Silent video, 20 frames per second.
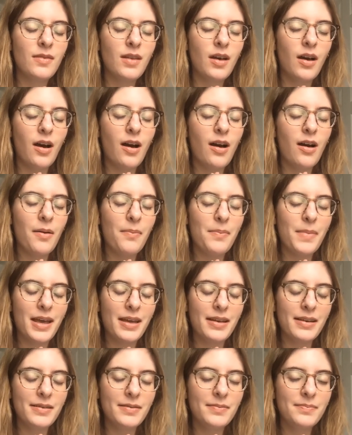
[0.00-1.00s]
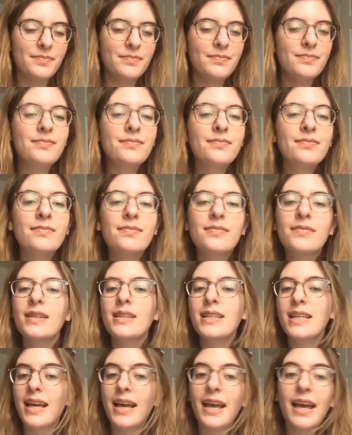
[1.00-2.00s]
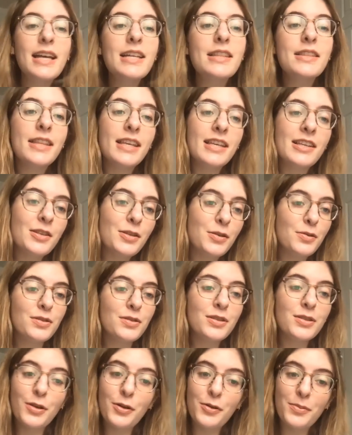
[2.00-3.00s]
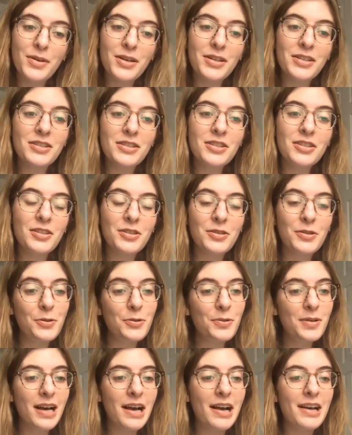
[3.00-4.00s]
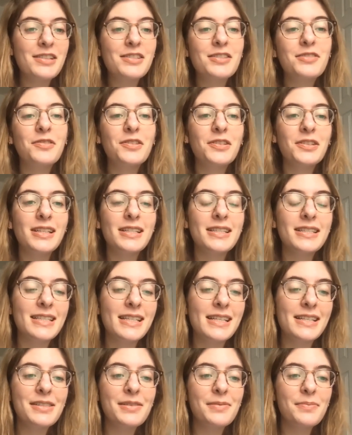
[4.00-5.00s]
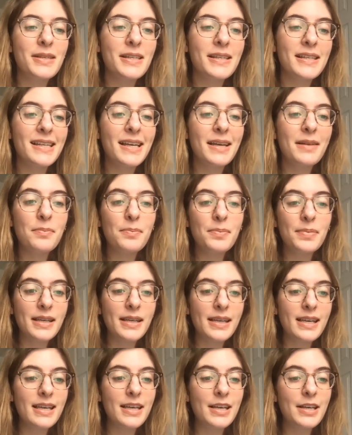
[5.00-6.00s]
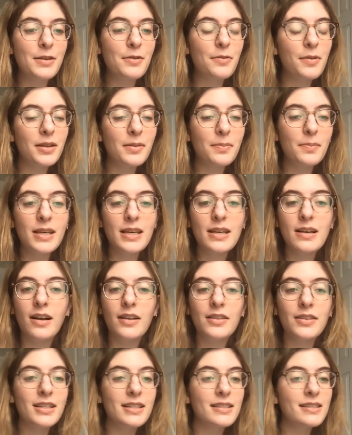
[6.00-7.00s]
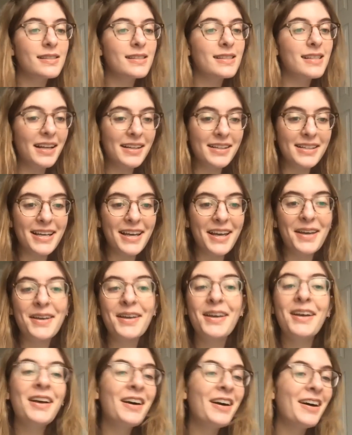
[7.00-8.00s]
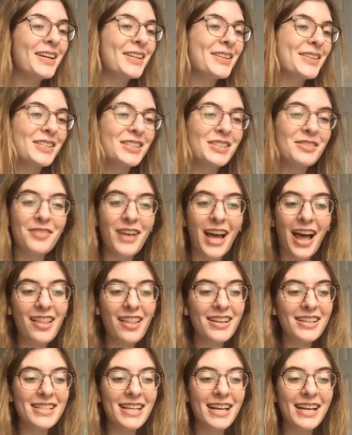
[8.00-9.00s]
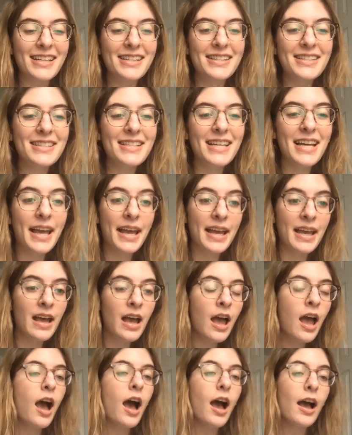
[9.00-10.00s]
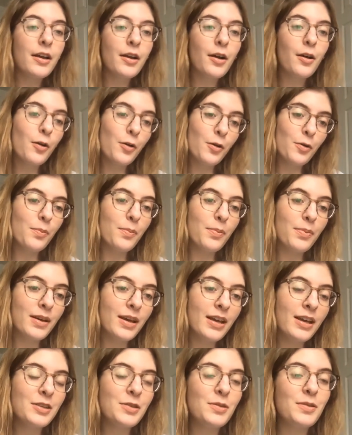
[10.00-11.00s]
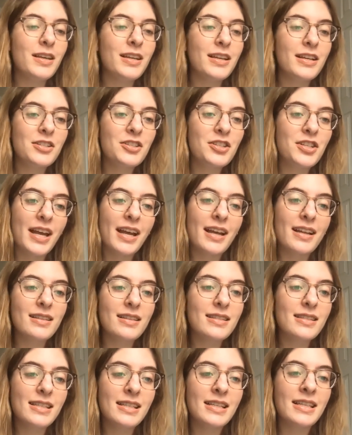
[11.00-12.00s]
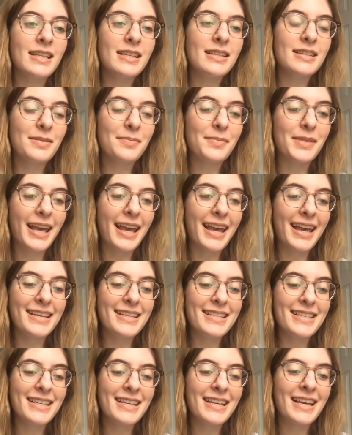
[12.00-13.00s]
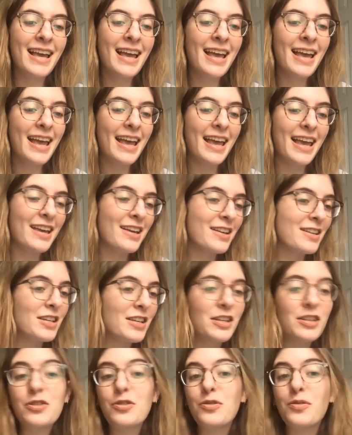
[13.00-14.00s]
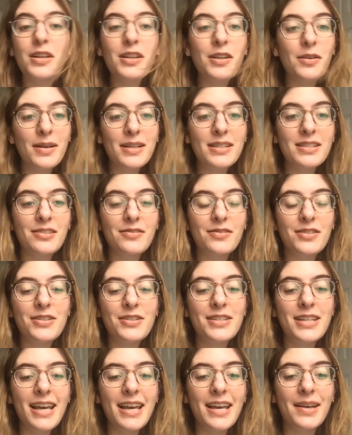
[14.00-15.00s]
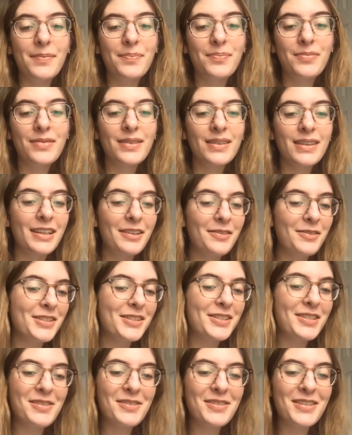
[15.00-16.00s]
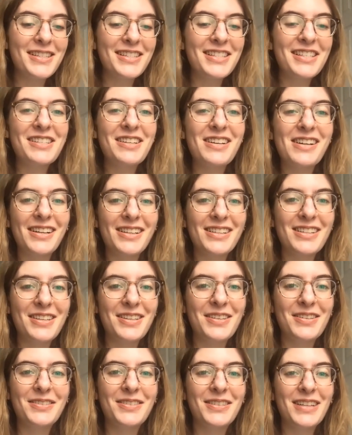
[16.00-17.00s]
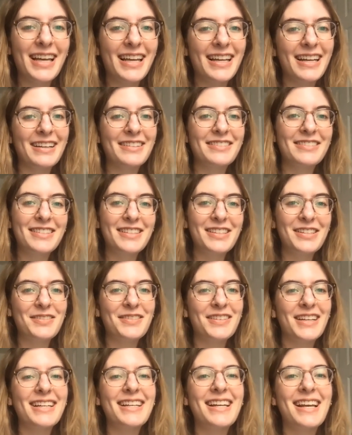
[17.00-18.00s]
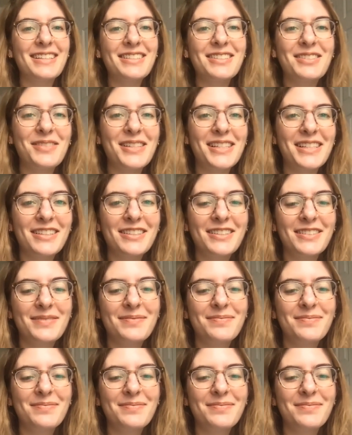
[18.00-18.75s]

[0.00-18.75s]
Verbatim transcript: Amen. And thank you so much, you guys, for listening to me and being here with me on this Sunday, on this Valentine's Day. I hope you get a chance to eat some candy and enjoy the rest of your day. It was so good to talk to you, and I will see you again next week.